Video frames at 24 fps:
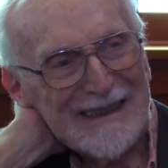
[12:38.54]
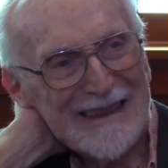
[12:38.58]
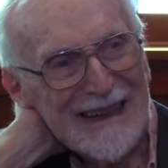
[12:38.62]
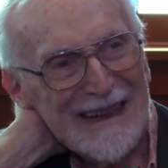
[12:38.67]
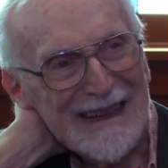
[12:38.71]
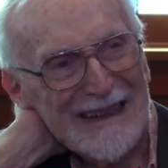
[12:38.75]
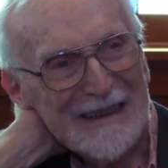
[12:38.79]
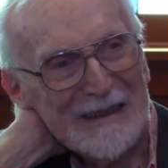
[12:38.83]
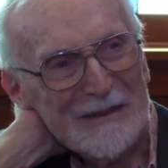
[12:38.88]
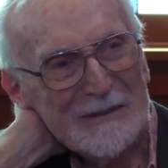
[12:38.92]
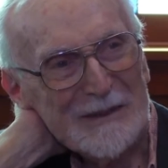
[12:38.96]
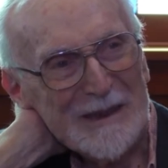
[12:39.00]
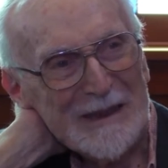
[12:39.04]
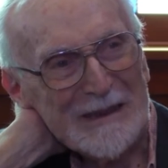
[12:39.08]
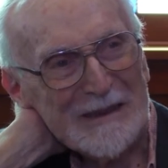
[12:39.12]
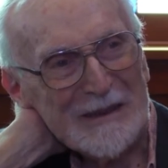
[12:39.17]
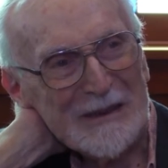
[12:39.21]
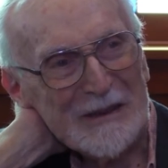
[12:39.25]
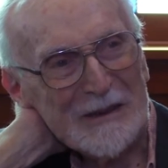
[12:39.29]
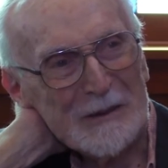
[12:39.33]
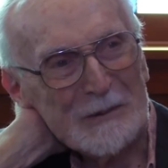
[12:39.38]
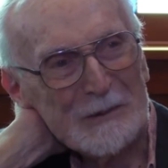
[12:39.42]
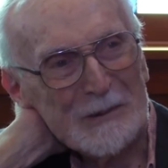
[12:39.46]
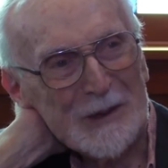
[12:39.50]
I
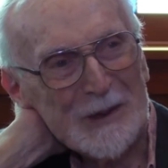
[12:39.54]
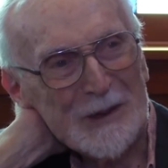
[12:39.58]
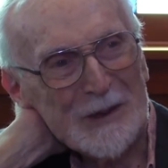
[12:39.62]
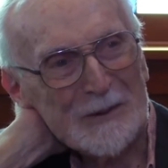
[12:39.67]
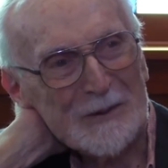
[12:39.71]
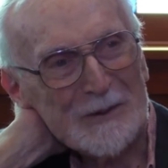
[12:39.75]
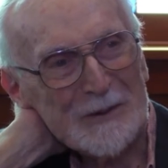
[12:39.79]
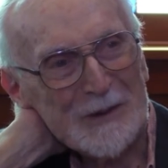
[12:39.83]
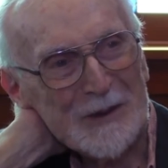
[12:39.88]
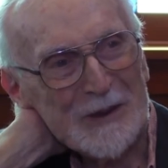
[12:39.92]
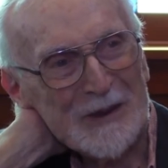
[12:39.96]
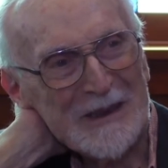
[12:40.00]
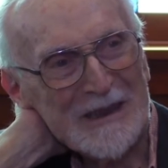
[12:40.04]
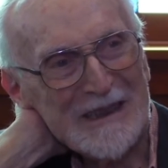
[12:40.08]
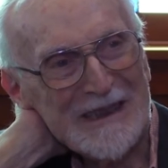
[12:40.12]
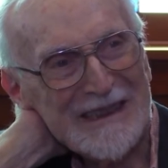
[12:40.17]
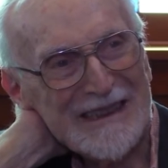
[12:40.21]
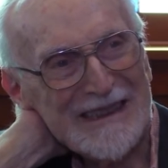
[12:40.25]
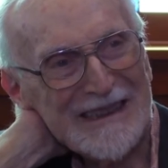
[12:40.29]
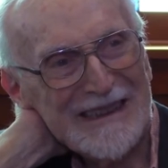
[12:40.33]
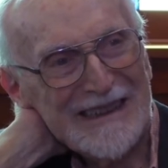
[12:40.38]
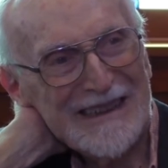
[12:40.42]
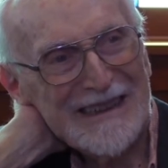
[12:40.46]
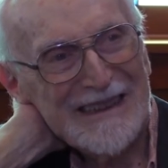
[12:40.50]
invented the word for
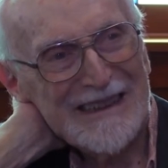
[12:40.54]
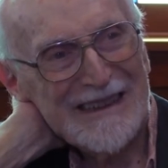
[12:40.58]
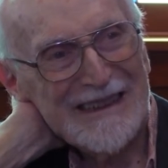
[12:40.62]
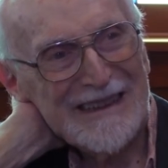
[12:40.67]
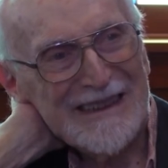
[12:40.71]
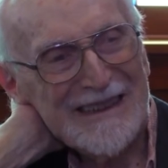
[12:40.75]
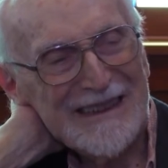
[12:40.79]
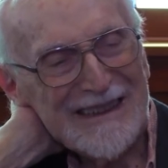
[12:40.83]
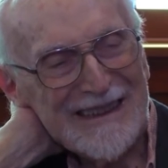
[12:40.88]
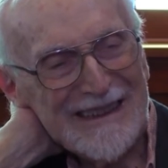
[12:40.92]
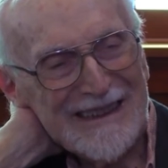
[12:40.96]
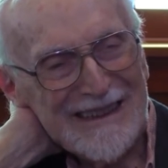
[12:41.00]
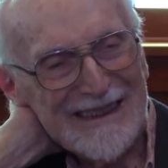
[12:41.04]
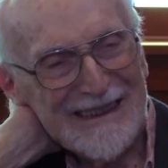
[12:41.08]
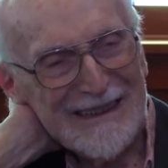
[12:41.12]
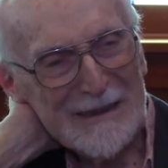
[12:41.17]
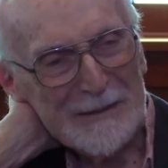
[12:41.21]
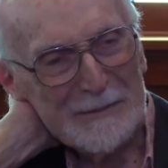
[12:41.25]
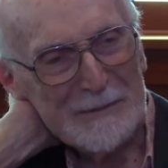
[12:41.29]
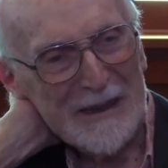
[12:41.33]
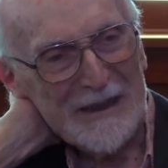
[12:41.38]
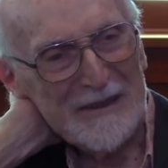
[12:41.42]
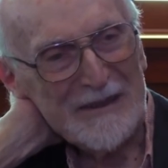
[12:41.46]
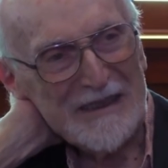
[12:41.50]
the
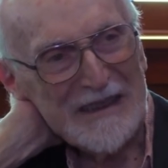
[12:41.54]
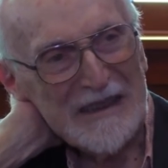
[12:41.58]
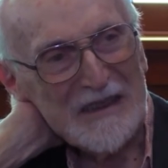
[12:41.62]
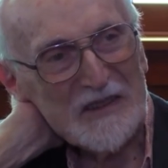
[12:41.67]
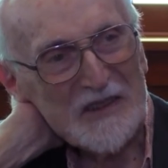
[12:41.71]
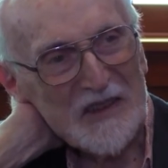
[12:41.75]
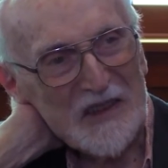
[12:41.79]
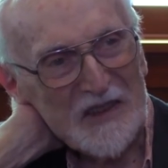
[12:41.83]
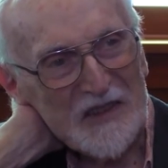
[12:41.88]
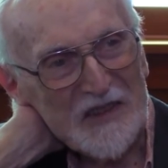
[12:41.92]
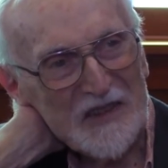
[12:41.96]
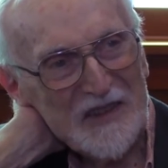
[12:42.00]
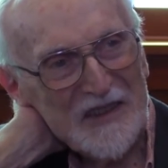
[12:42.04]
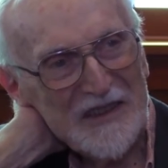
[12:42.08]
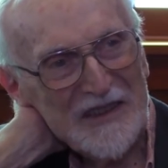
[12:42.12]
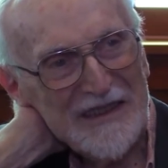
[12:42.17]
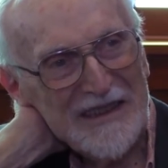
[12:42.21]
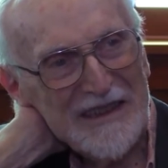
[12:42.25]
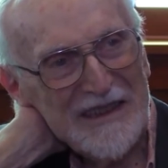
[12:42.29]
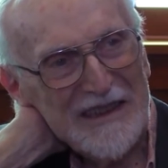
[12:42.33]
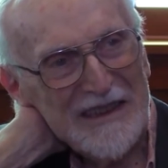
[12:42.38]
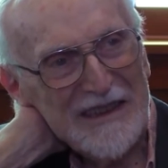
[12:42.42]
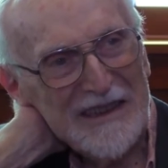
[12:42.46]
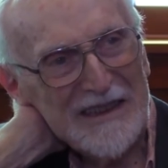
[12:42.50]
in my thesis,
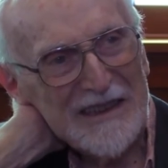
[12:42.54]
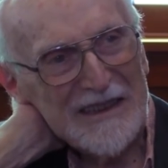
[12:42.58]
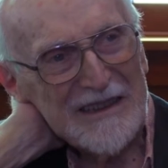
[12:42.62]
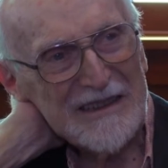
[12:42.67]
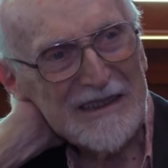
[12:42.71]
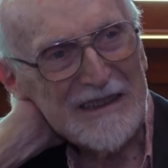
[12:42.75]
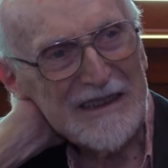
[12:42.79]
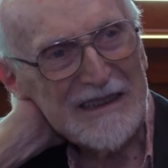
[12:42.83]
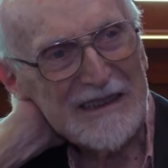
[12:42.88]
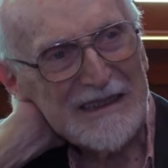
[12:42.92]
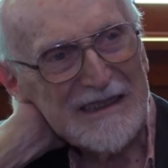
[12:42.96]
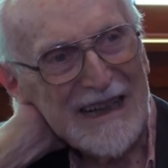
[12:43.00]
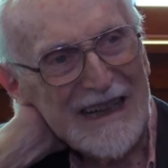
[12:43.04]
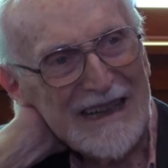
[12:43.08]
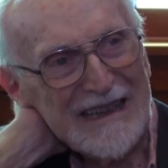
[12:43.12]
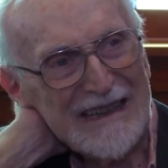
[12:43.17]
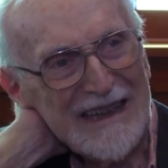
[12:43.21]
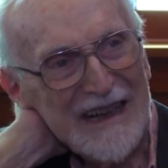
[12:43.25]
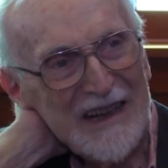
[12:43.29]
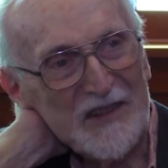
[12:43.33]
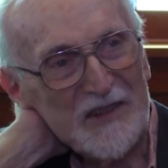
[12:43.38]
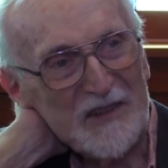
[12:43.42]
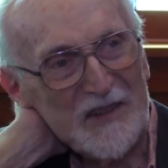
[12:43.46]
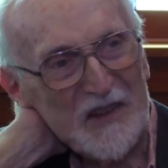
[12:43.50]
the
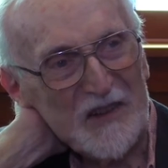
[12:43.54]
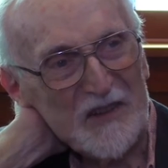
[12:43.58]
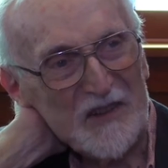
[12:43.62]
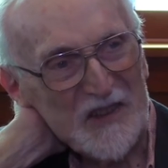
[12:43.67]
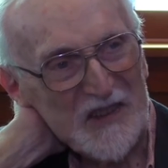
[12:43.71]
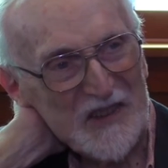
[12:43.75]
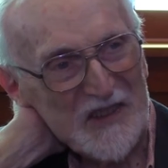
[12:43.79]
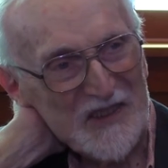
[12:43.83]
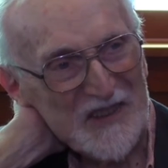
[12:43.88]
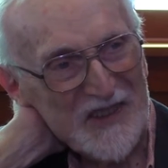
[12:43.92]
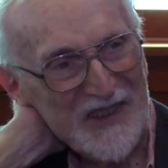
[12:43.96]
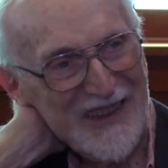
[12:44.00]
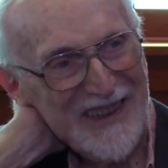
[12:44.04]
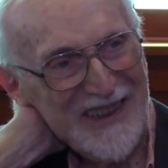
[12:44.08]
diastasis,